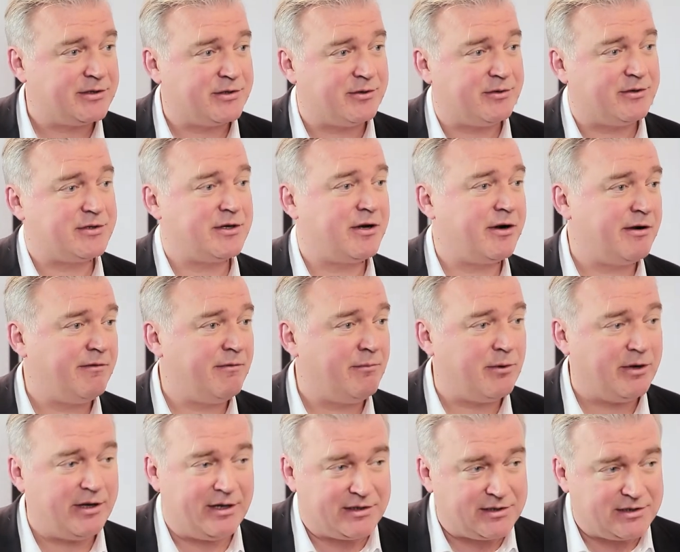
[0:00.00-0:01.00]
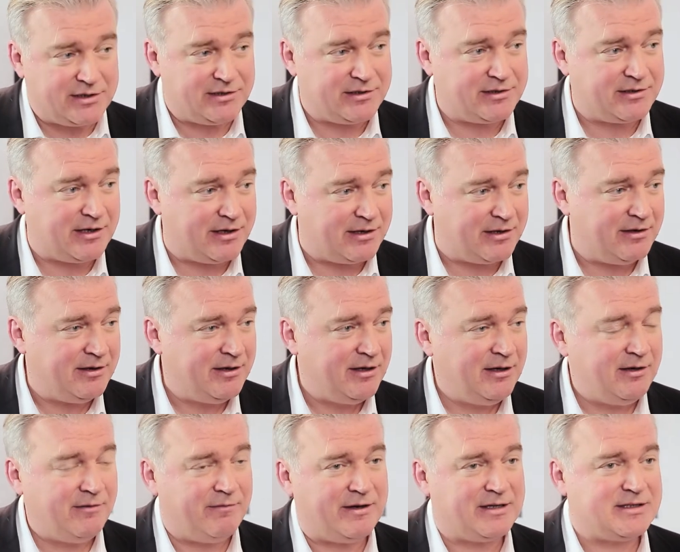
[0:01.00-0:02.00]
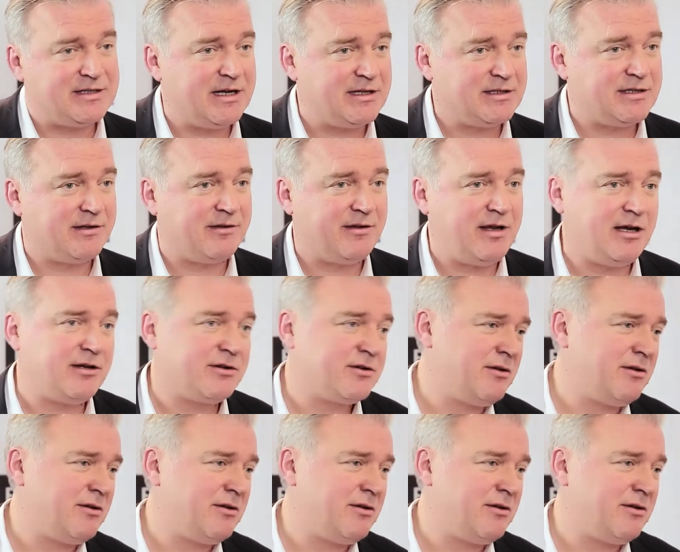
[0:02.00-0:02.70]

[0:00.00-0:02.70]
so it's not everybody that sees it as a fantastic thing.